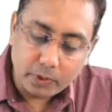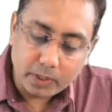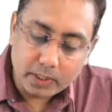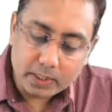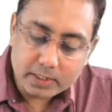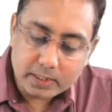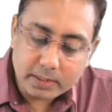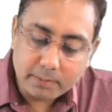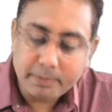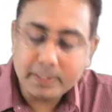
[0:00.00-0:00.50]

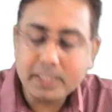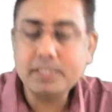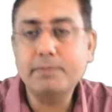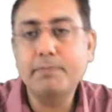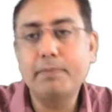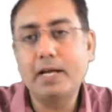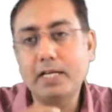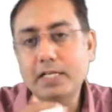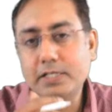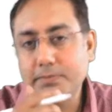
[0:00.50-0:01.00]
What is the
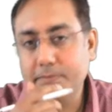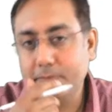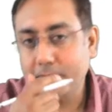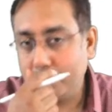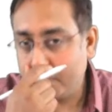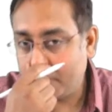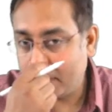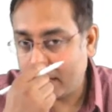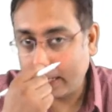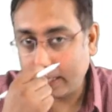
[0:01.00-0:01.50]
best
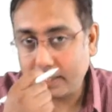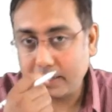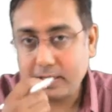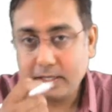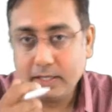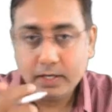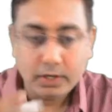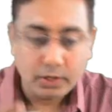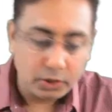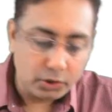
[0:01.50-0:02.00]
management plan?
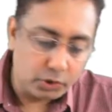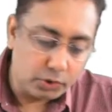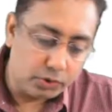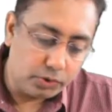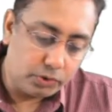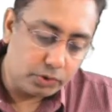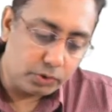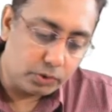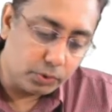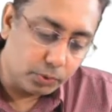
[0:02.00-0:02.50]

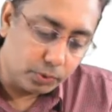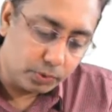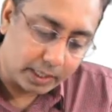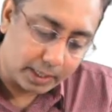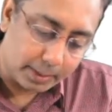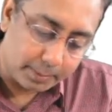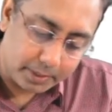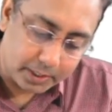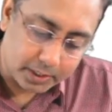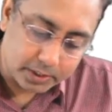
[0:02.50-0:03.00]

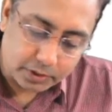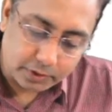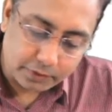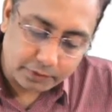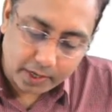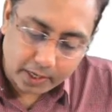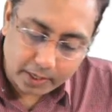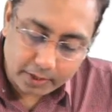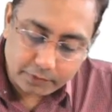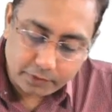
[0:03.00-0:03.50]
2
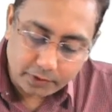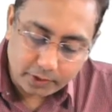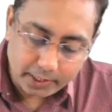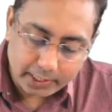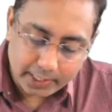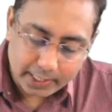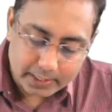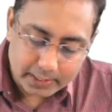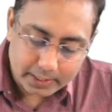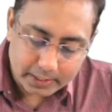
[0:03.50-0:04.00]
tablets of iron
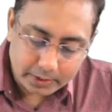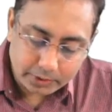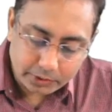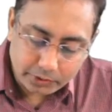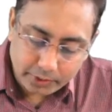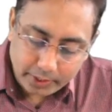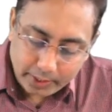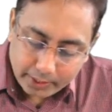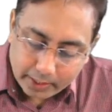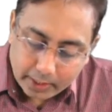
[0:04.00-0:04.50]
folic
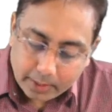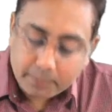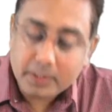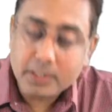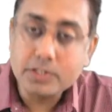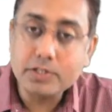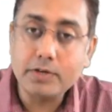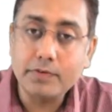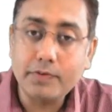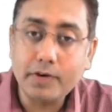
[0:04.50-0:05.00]
acid, 3
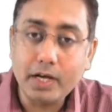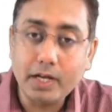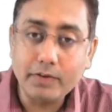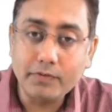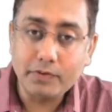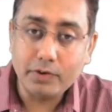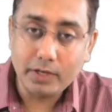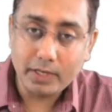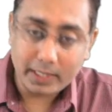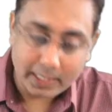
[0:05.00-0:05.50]
tablets of
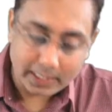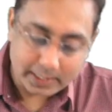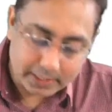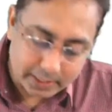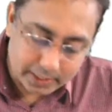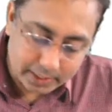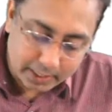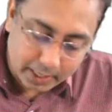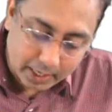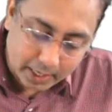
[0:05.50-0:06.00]
iron folic
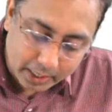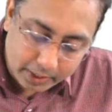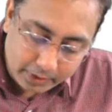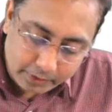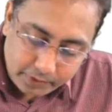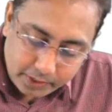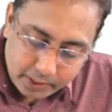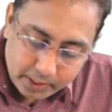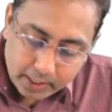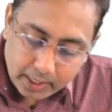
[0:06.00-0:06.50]
acid,
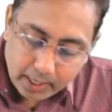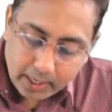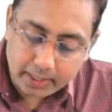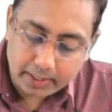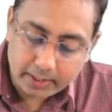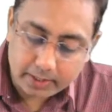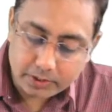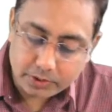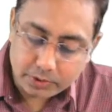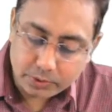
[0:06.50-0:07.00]
IV
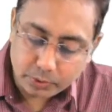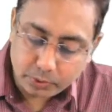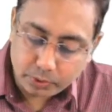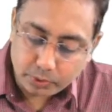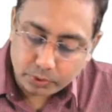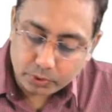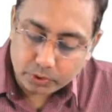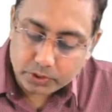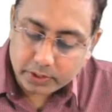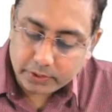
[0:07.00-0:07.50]
iron
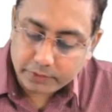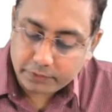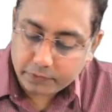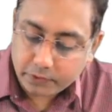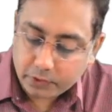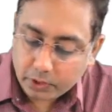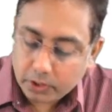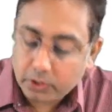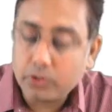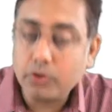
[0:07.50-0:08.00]
sucrose
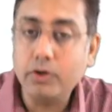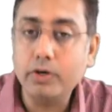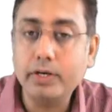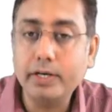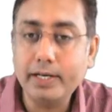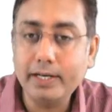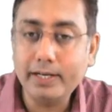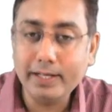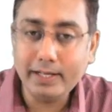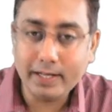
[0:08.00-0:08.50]
if not
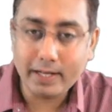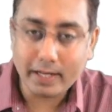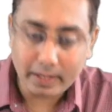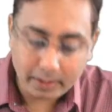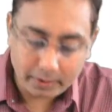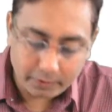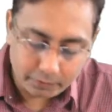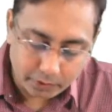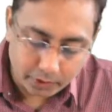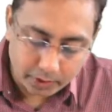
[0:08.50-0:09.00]
tolerating
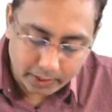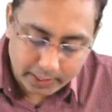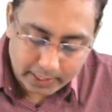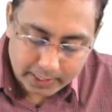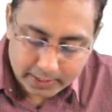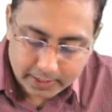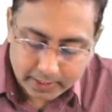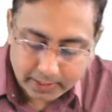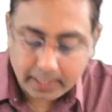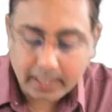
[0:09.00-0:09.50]
iron
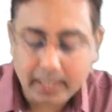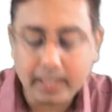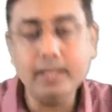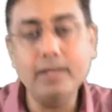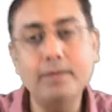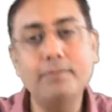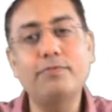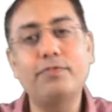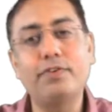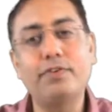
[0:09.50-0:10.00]
folic acid,
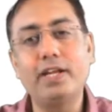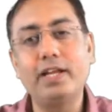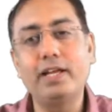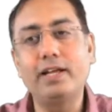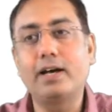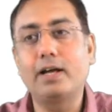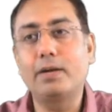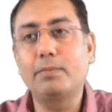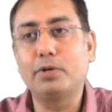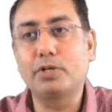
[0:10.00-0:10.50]
IM
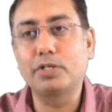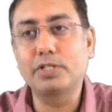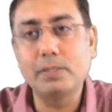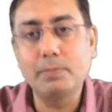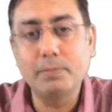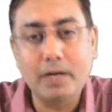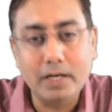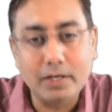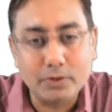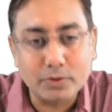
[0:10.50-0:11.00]
ferric
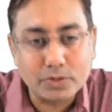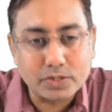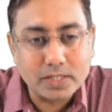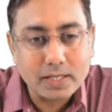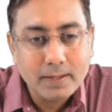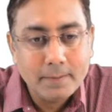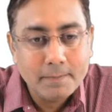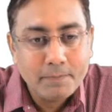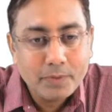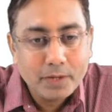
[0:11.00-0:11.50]

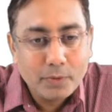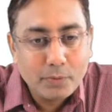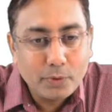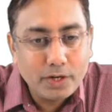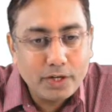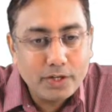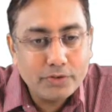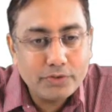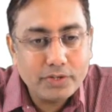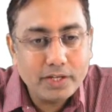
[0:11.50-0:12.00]
carboxymaltose.
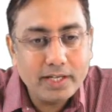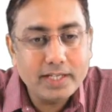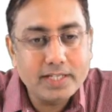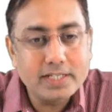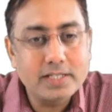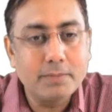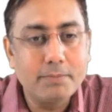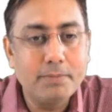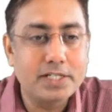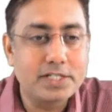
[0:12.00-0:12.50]
What do you
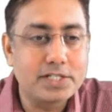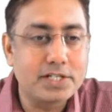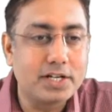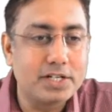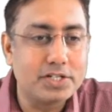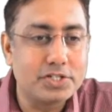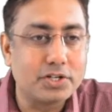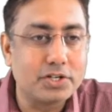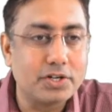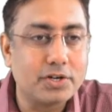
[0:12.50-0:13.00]
think is the
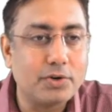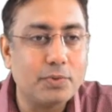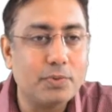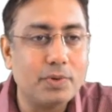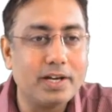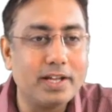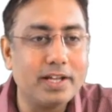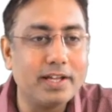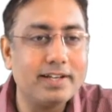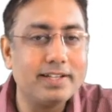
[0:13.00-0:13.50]
best answer
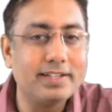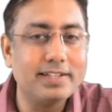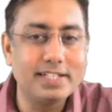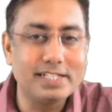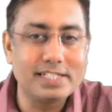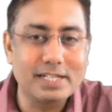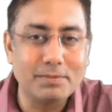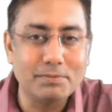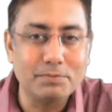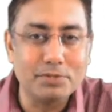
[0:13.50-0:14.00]
over here
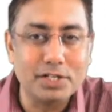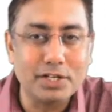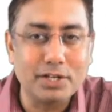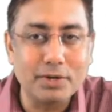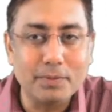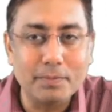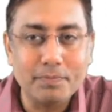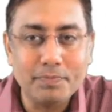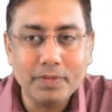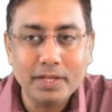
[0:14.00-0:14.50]
in this
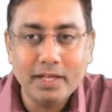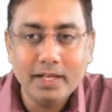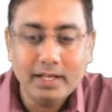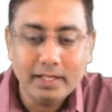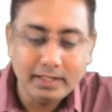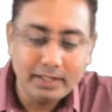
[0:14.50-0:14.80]
MCQ?